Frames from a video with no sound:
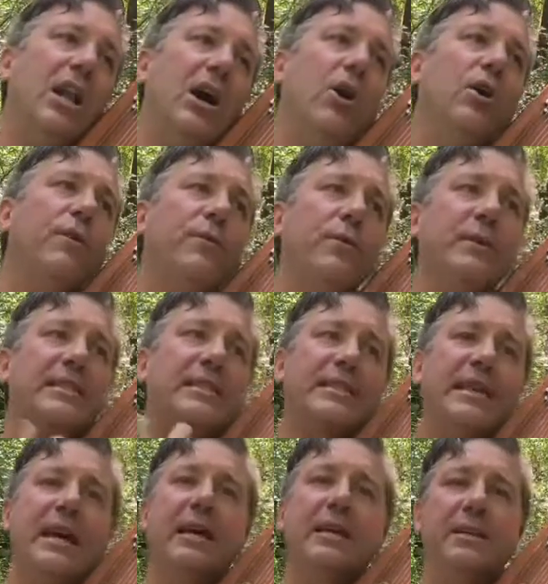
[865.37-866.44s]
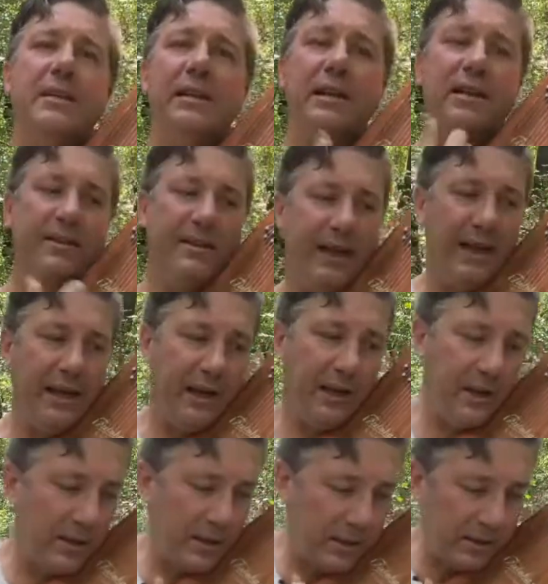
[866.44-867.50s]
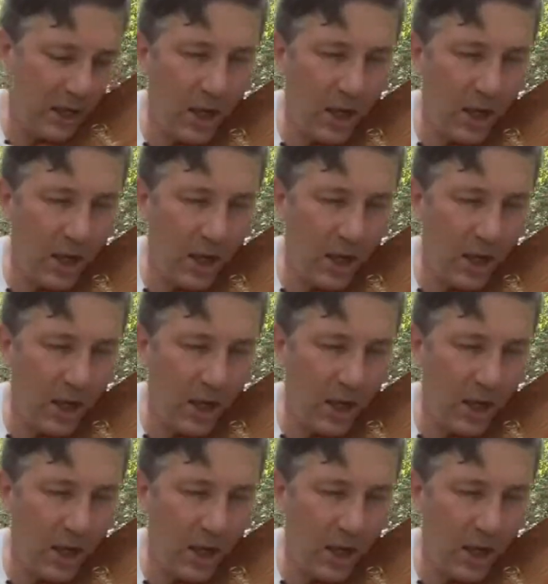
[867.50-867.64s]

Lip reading: long for standing there.